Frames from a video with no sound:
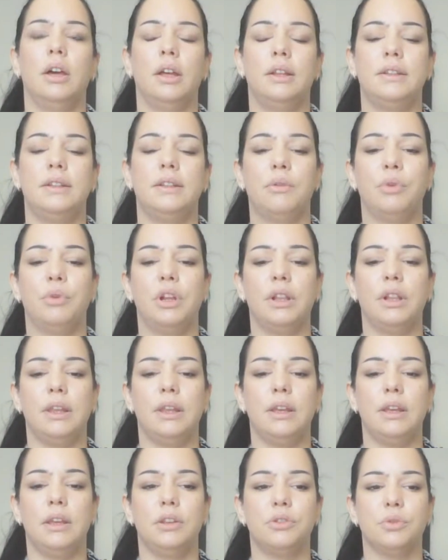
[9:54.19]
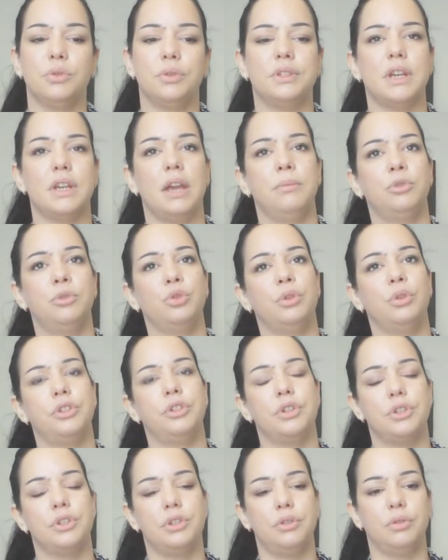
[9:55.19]
They really took time to
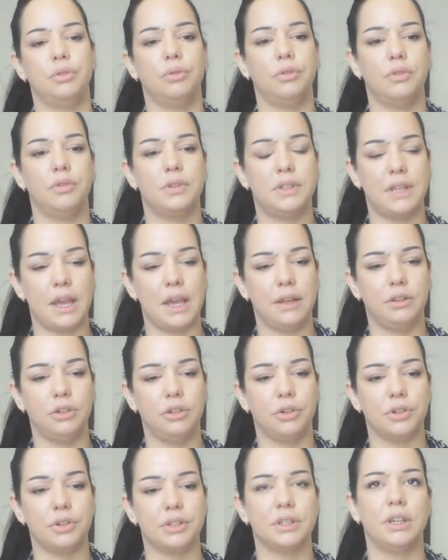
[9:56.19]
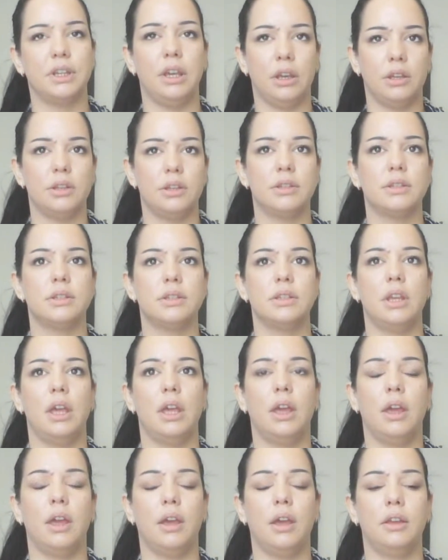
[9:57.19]
understand your skills
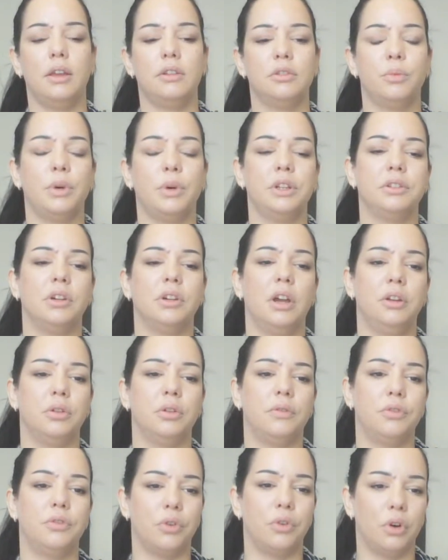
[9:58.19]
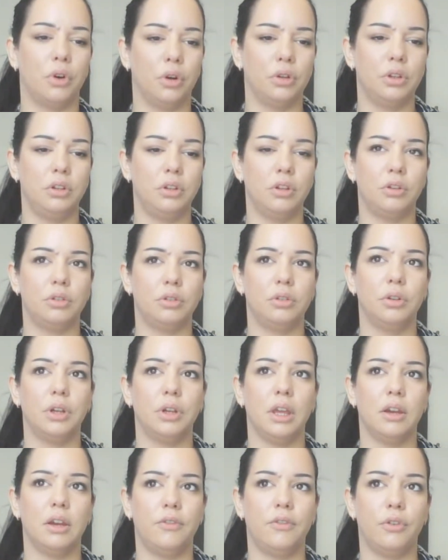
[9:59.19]
and what kind of role you're
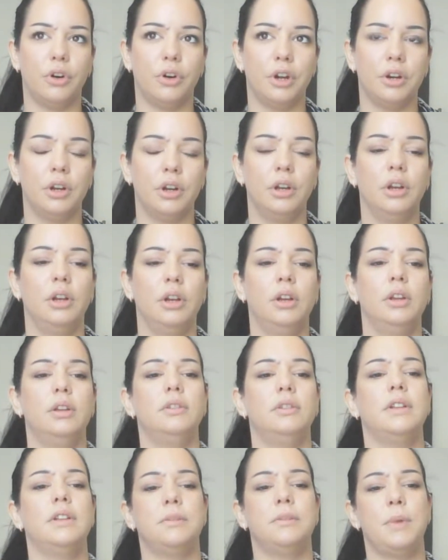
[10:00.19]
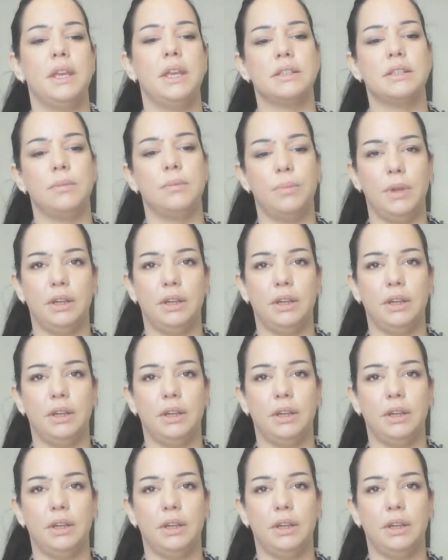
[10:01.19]
looking for. That makes a big